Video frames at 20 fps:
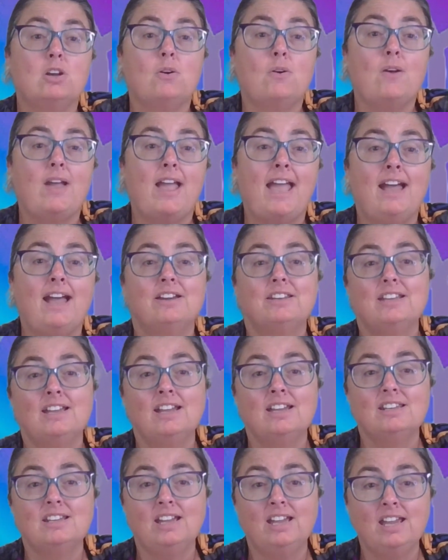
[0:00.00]
go out
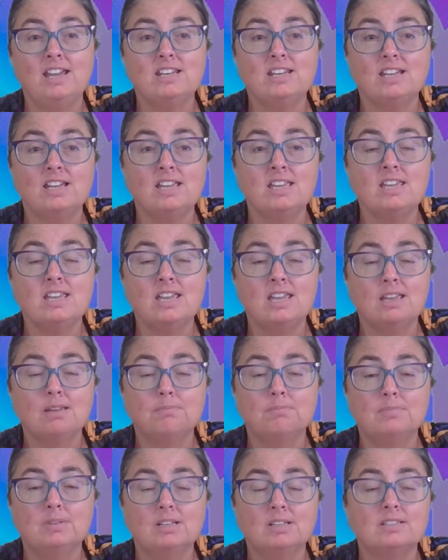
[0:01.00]
at 8
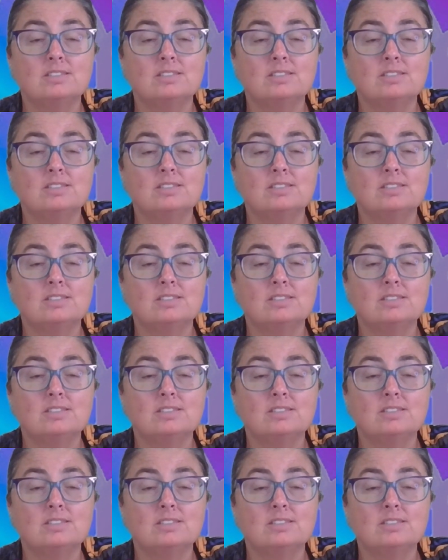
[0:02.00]
a.m.